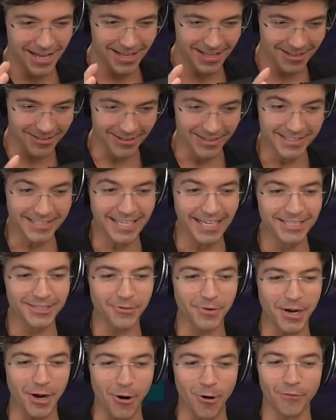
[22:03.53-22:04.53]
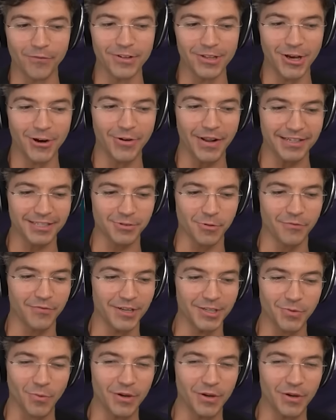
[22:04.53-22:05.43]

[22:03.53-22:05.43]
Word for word: The sensory overload at swiftness